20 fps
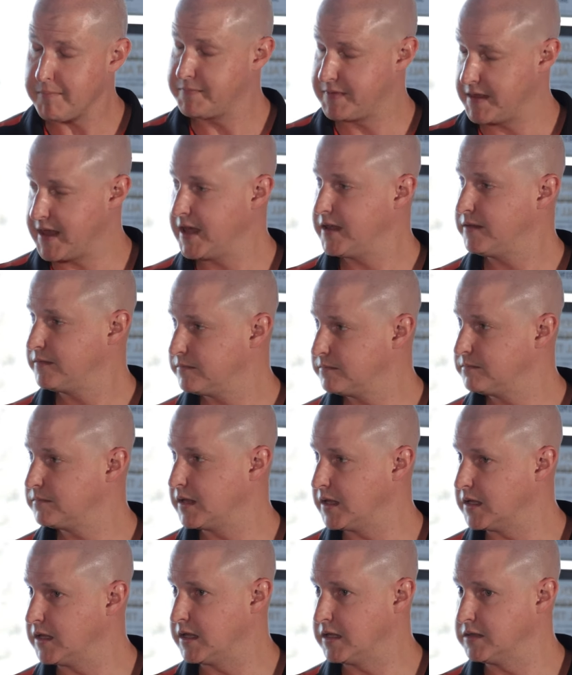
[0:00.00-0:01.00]
up there
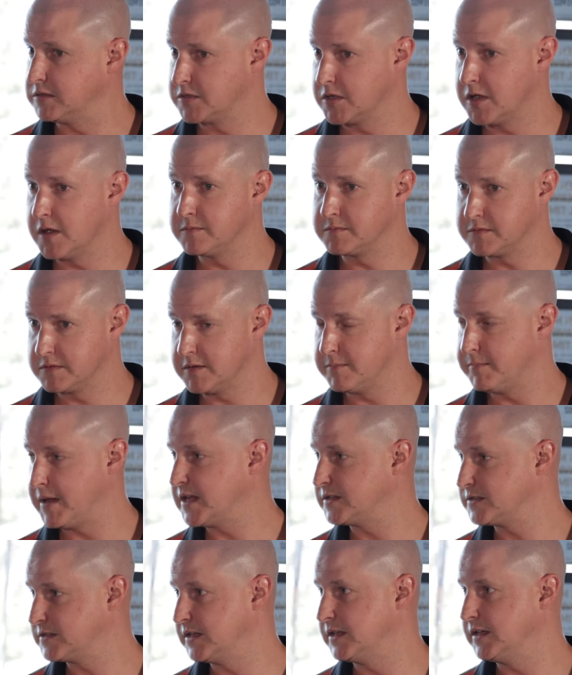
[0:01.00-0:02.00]
in terms of the
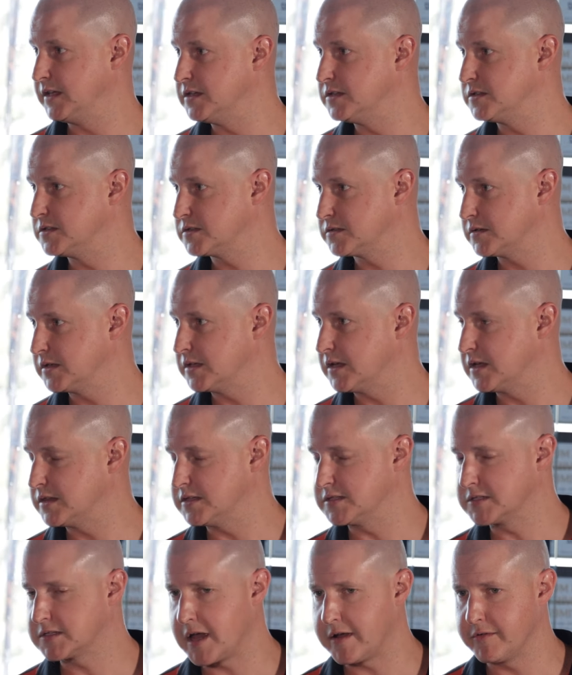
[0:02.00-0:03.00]
best in industry at
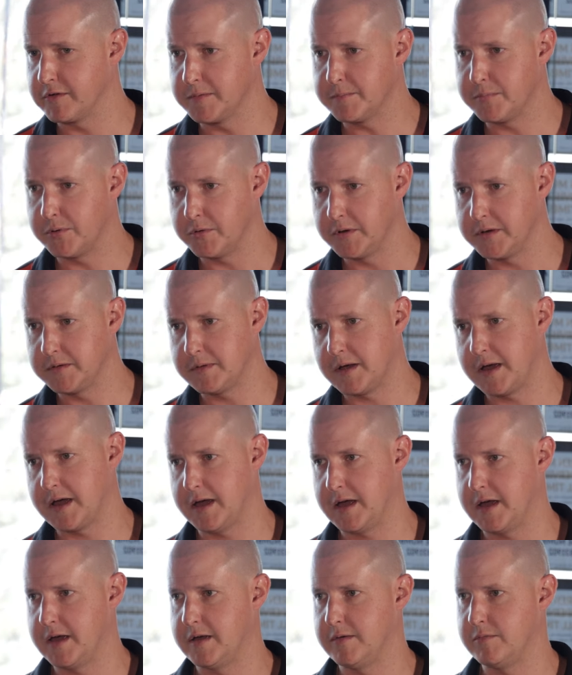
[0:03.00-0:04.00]
this current point,
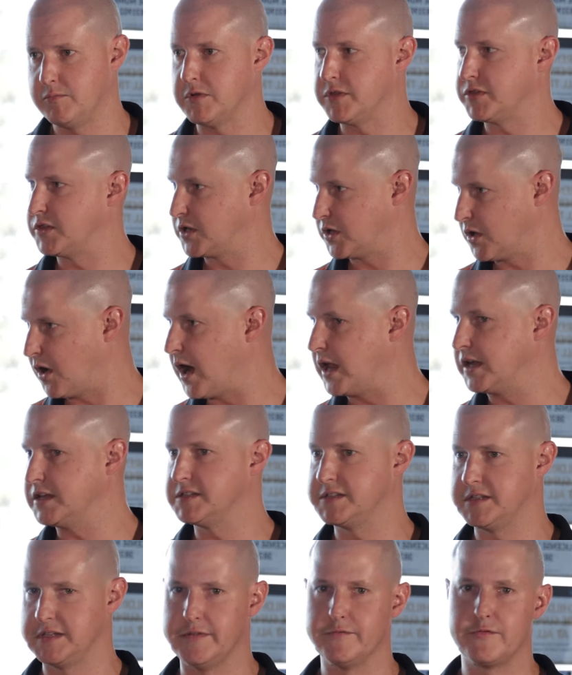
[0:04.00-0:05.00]
with the
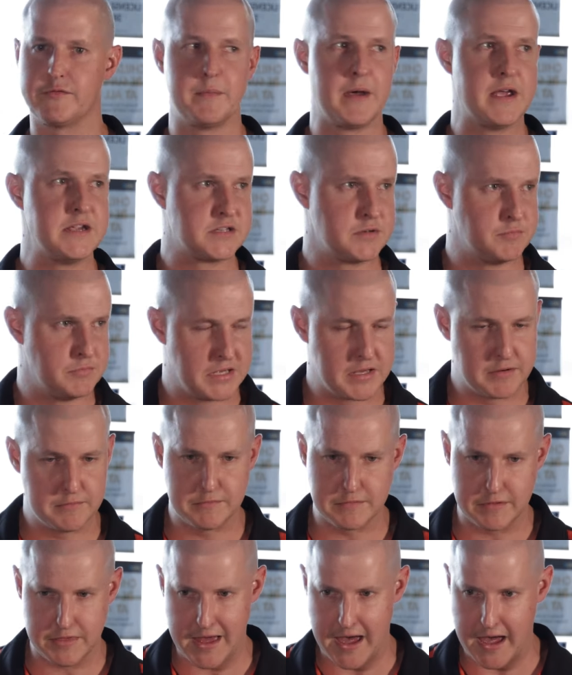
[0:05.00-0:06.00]
guidance and the information we
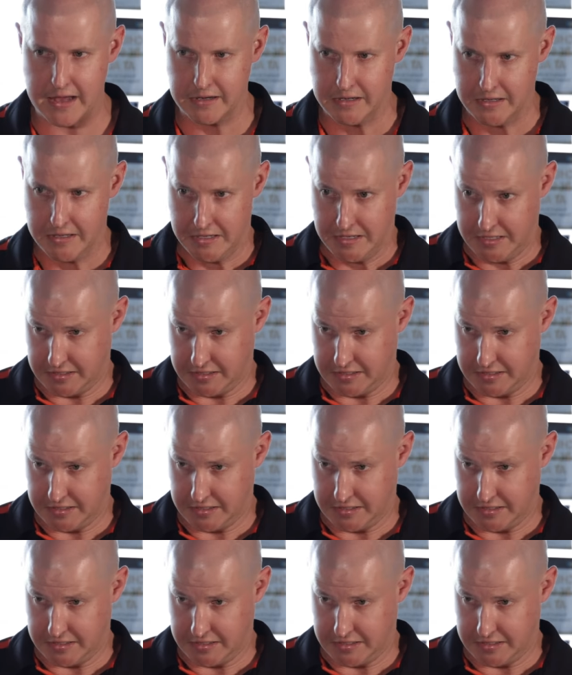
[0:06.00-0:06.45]
give with that,